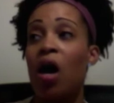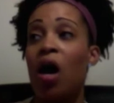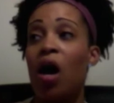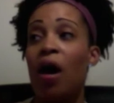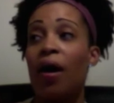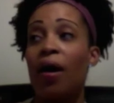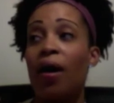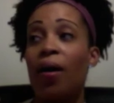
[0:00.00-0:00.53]

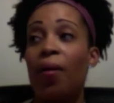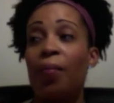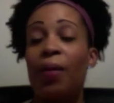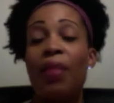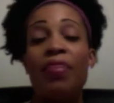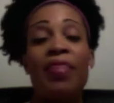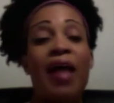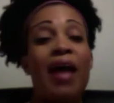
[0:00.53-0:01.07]

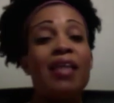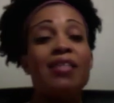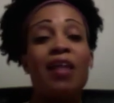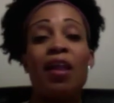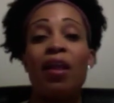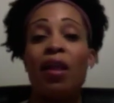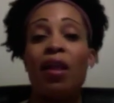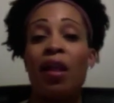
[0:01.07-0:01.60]
That is a
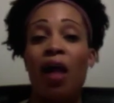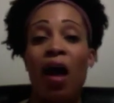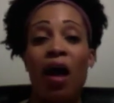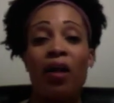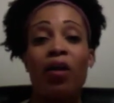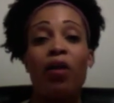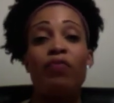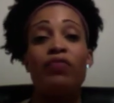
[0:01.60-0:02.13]
lot
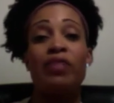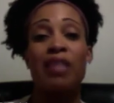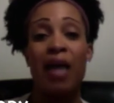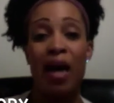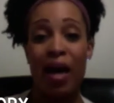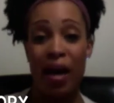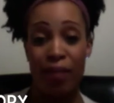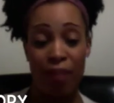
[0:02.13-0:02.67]
of
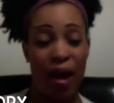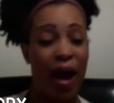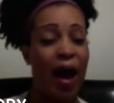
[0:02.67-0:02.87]
time.